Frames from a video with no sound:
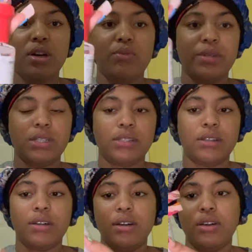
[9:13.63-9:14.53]
which is
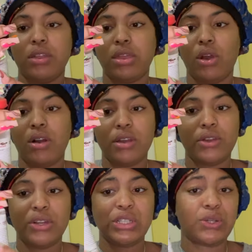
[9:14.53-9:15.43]
the
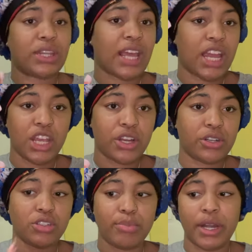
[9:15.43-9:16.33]

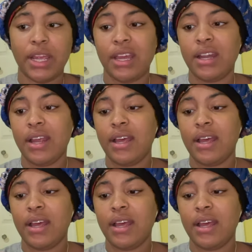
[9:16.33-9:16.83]
Thayer's brand.